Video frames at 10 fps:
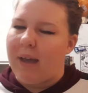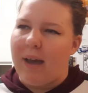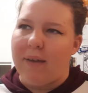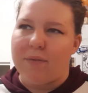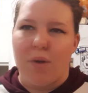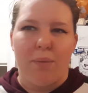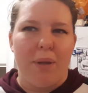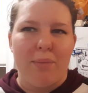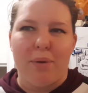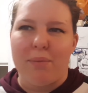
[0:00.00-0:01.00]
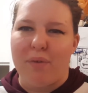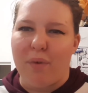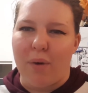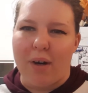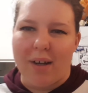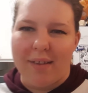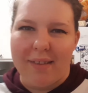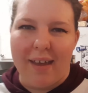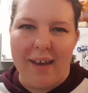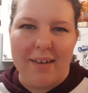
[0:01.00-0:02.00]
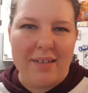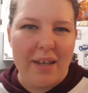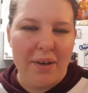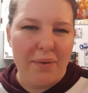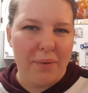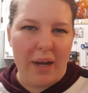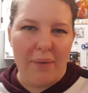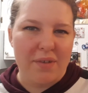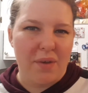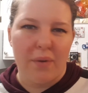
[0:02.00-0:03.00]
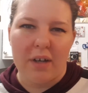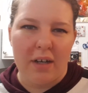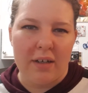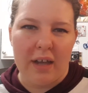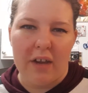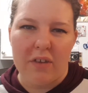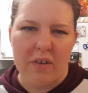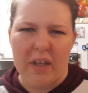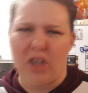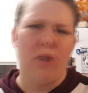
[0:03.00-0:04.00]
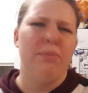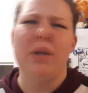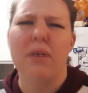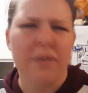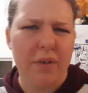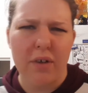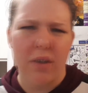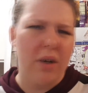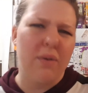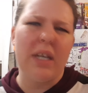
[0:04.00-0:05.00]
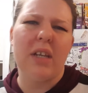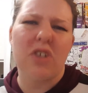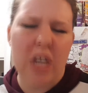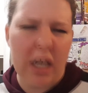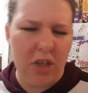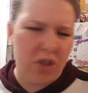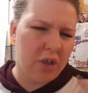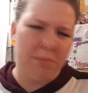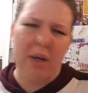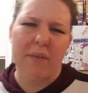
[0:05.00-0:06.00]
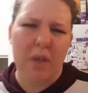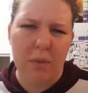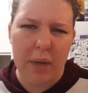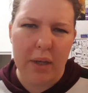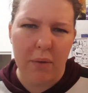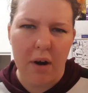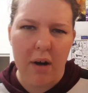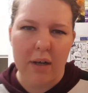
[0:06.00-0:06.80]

I've told people before that when I was going on a diet, they're like, you're beautiful, you don't need to change, you're perfect the way you are.